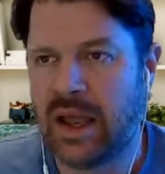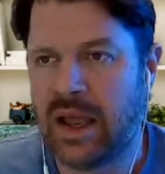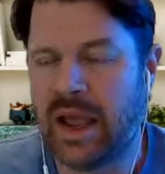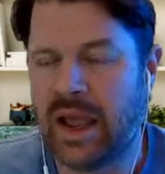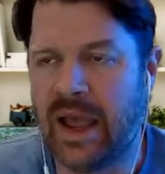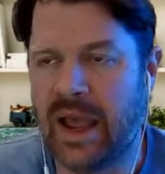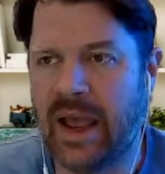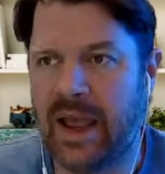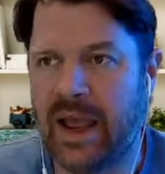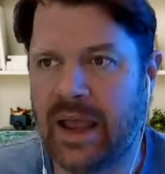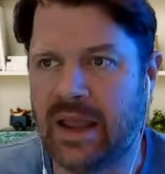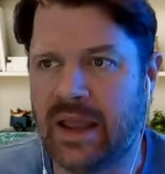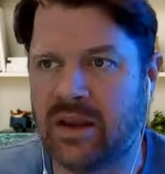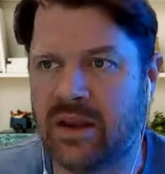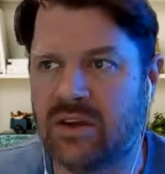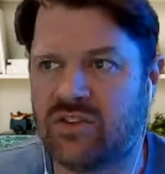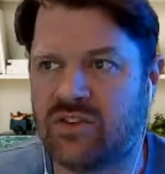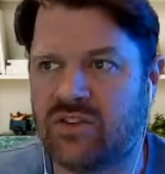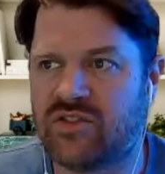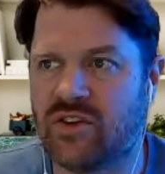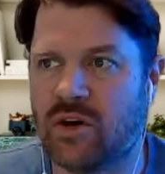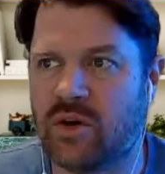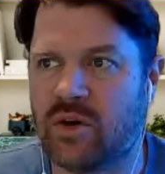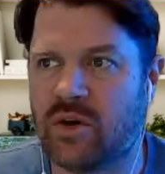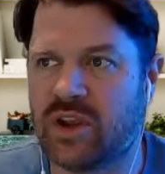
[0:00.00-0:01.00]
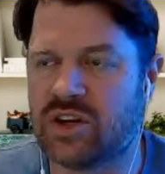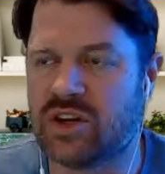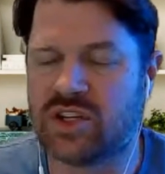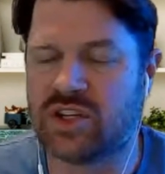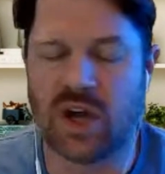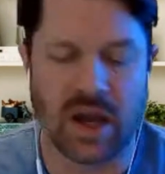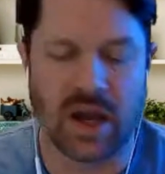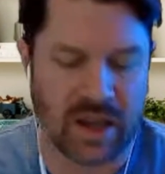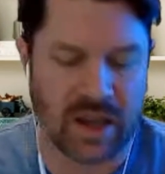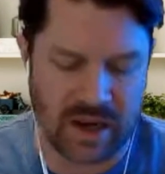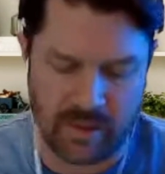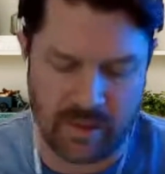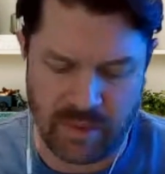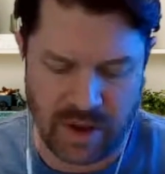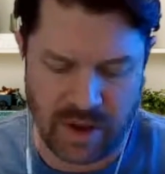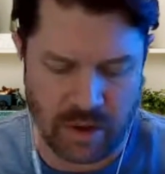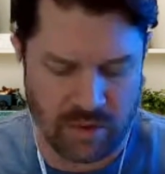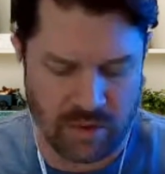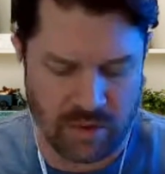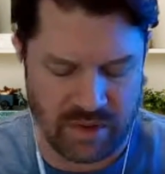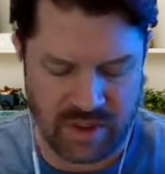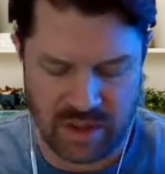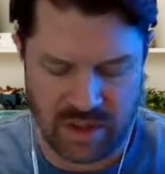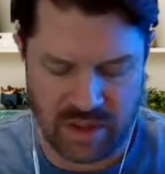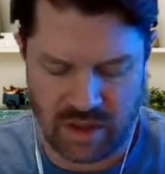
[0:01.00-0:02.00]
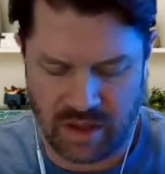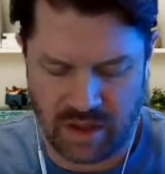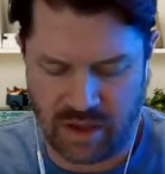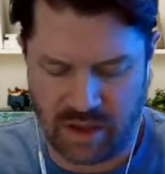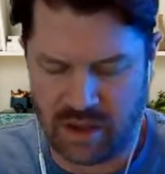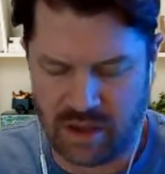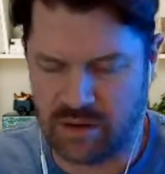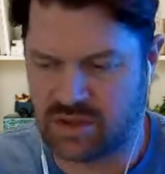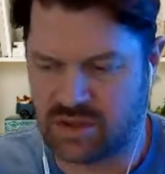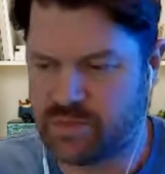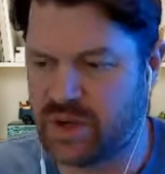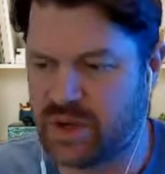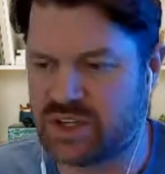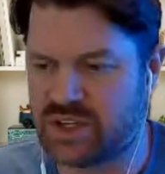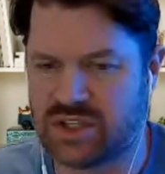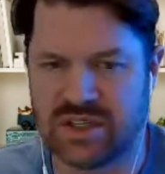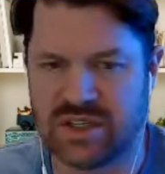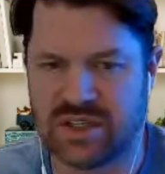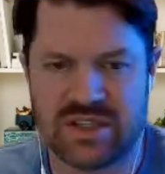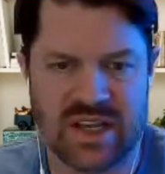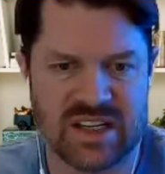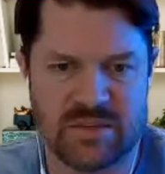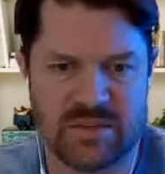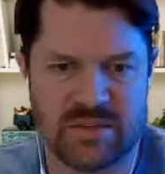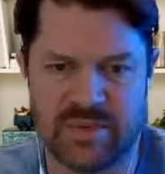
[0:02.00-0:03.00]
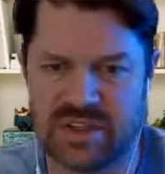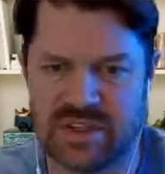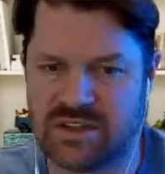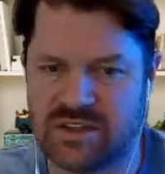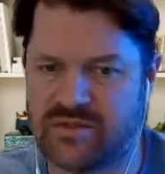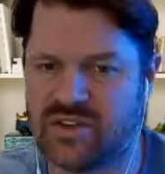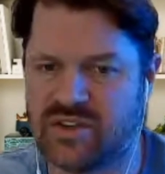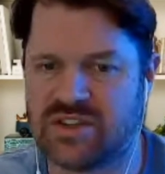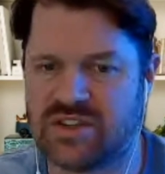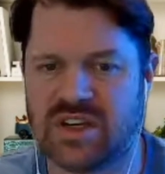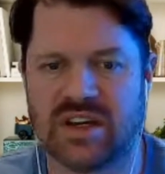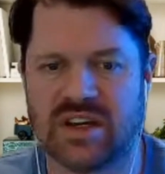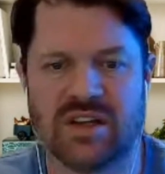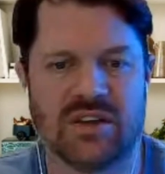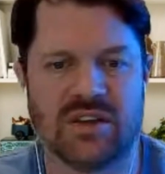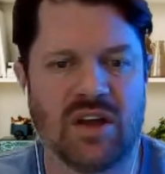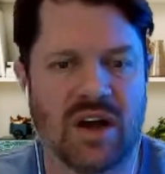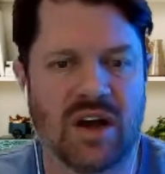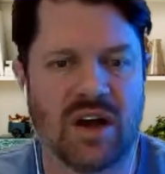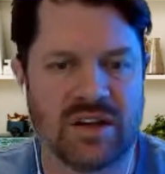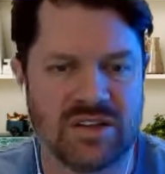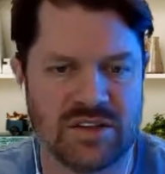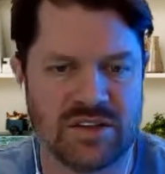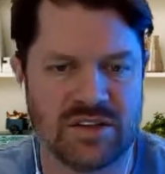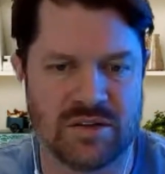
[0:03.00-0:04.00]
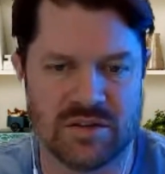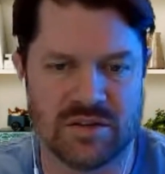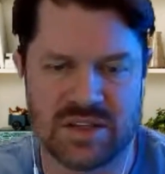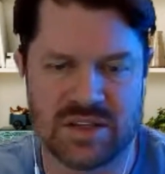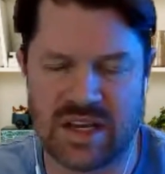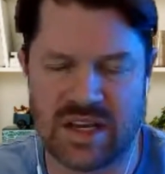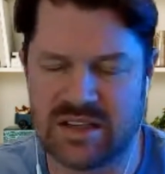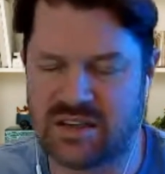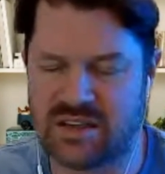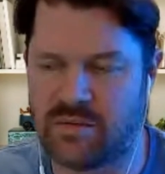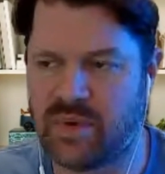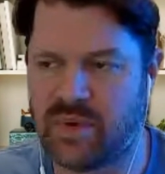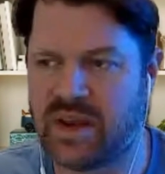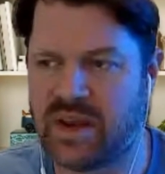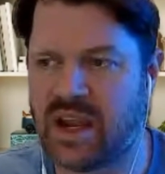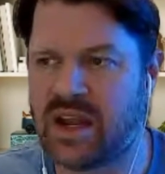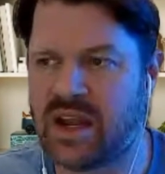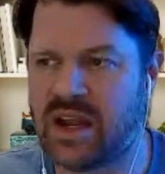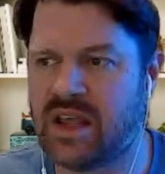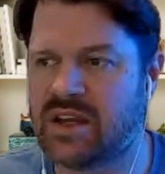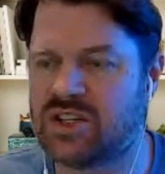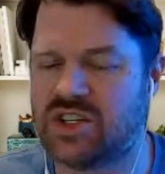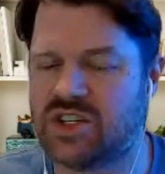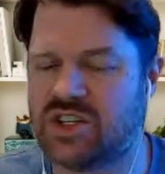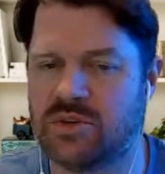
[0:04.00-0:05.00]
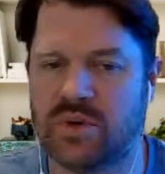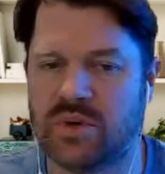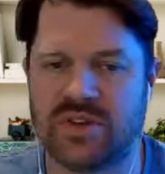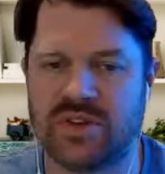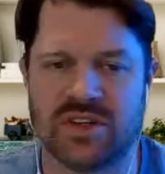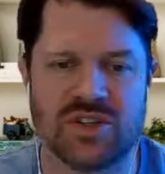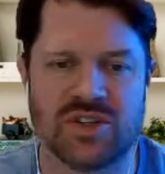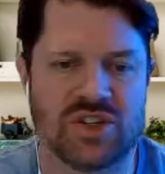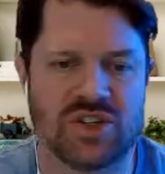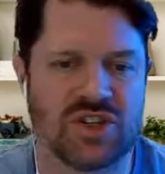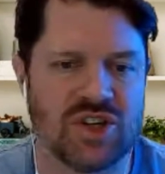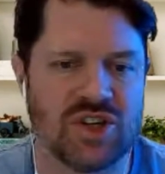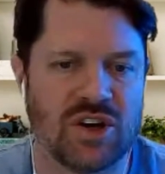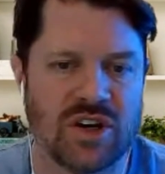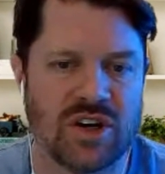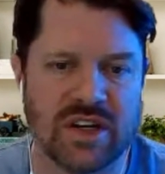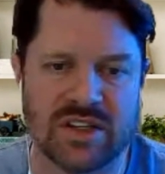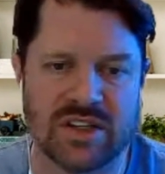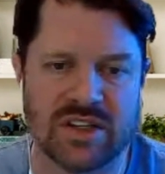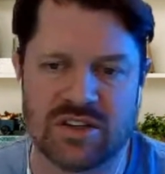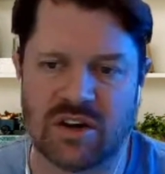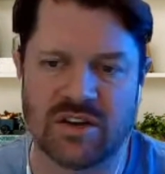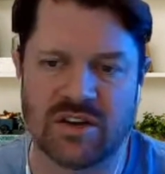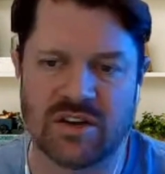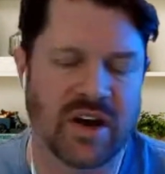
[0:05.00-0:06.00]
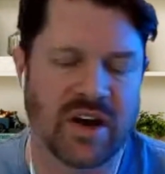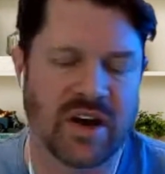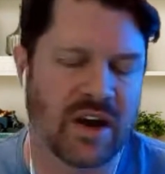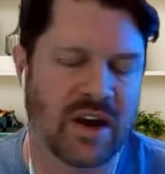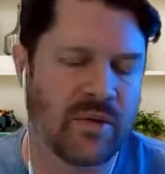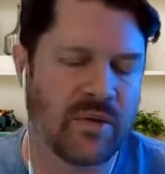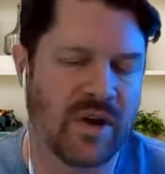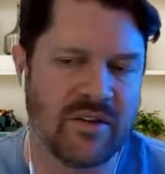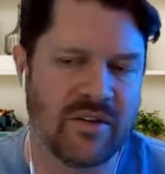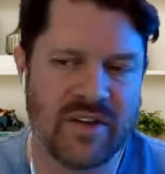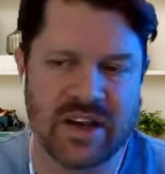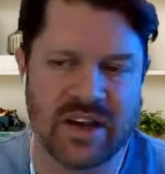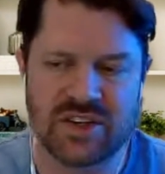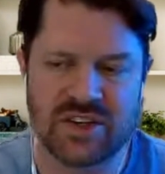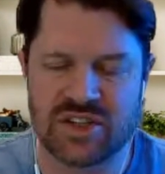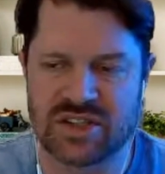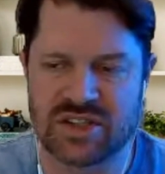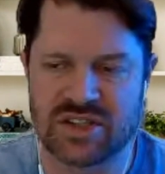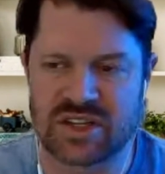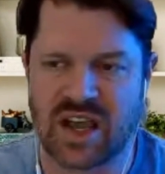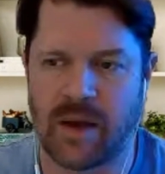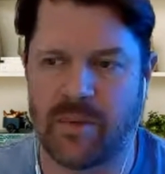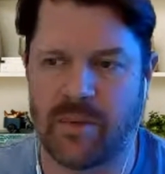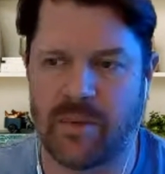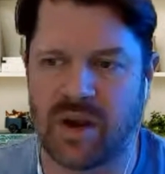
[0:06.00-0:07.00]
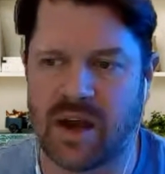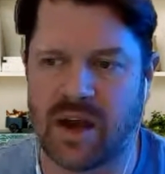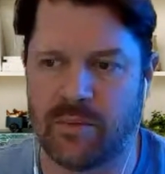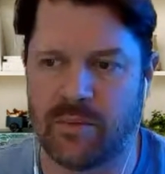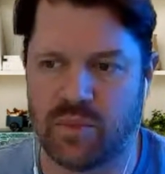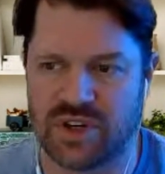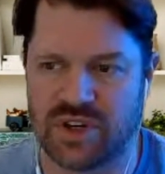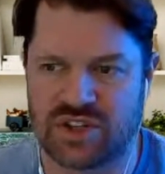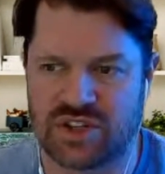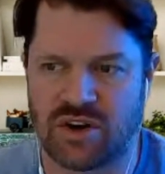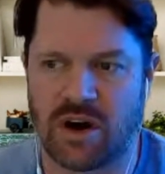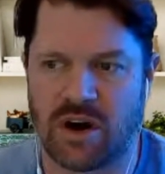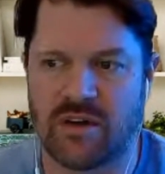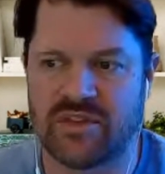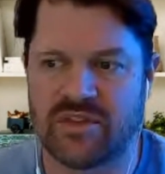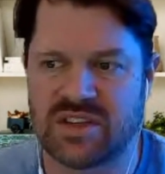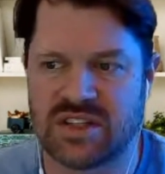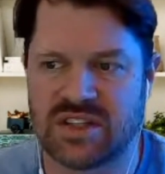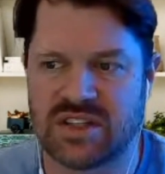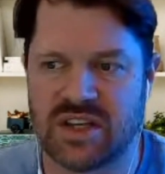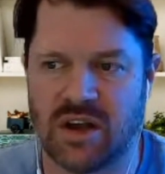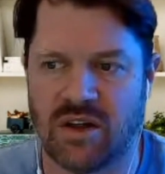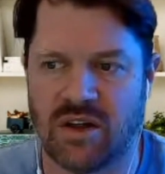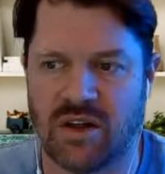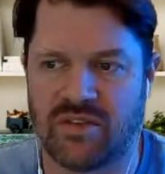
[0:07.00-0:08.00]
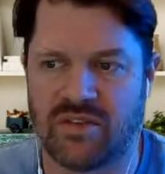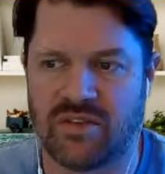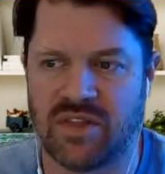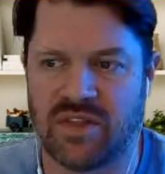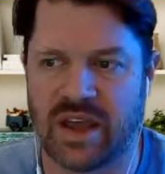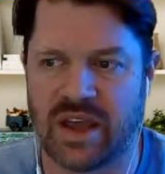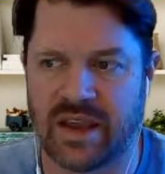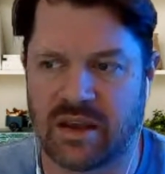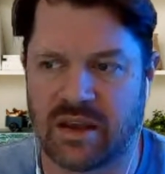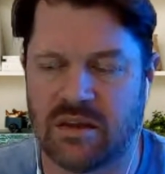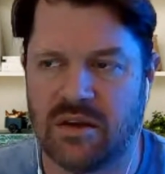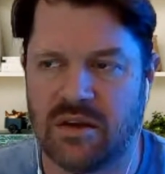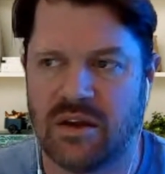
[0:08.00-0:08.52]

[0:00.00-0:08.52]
And so you're talking about the special assessments. If there's any lawsuits, has there been any issue with insurance? Are there any renovations coming up? Which are obviously all like